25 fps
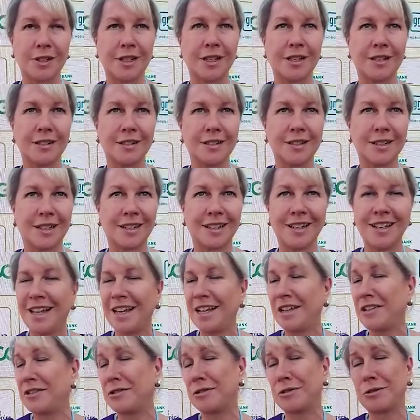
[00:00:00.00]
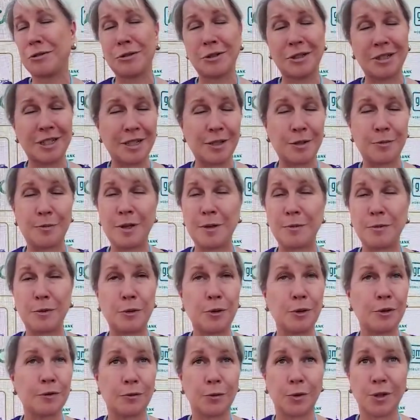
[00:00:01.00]
And certainly, the people
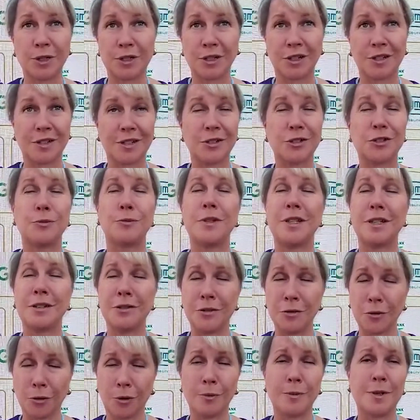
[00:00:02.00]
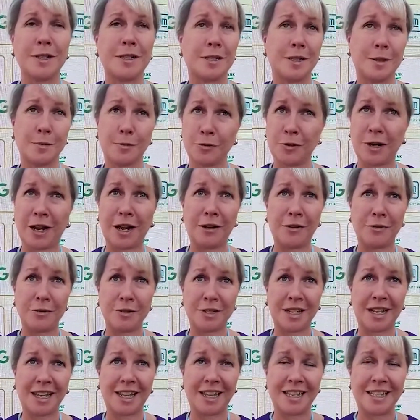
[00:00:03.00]
who have worked on this should be enormous enormously
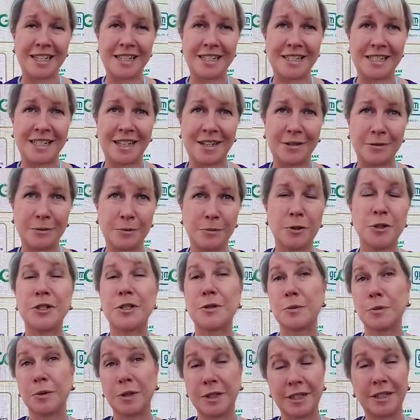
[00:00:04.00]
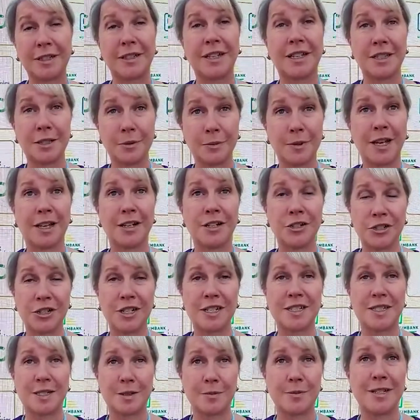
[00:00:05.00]
proud, and uh, we're just really glad that we had a
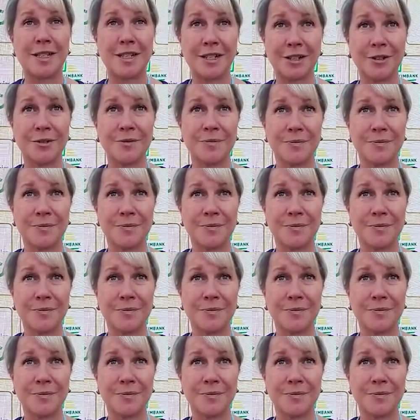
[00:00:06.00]
chance to be here.